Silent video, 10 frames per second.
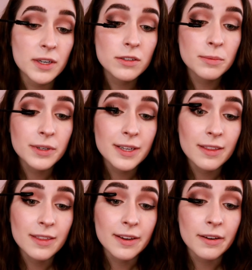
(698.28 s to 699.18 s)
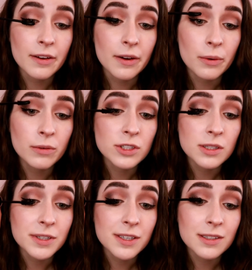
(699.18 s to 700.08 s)
to do a pretty thick coat
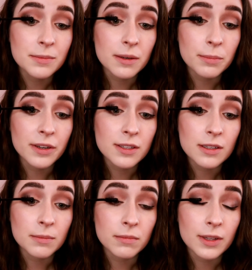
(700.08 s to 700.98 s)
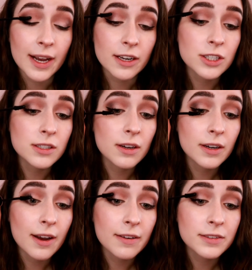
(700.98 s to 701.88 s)
just because I'm going to put some lashes on
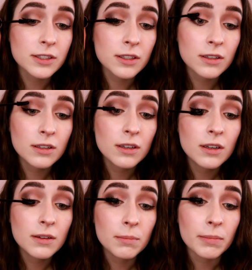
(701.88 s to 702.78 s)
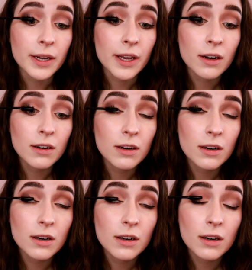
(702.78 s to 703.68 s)
after, but
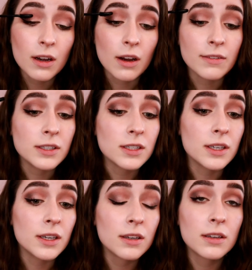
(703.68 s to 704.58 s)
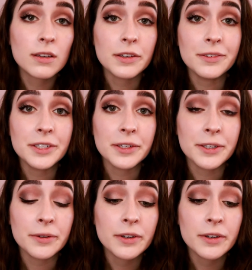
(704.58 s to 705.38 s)
obviously you do you.